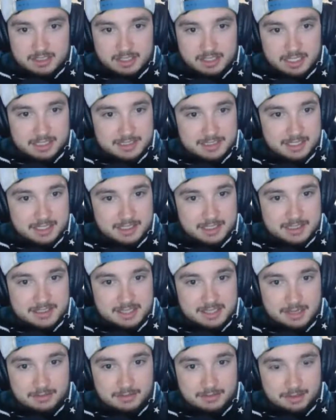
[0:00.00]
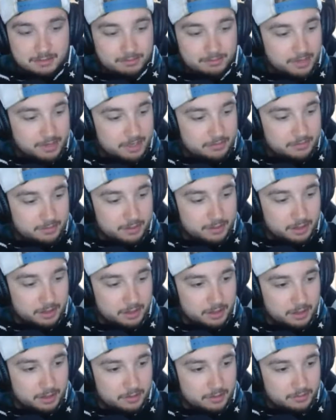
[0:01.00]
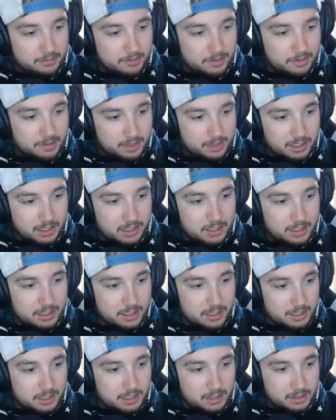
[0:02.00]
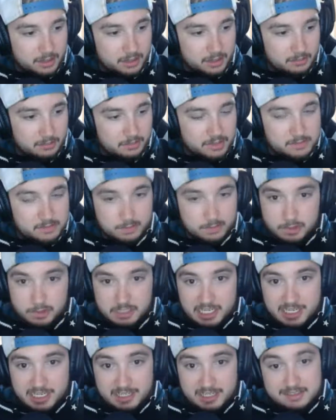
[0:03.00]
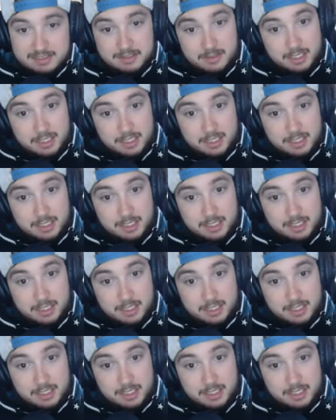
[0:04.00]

19-7 in favor of the Columbus Blue Jackets.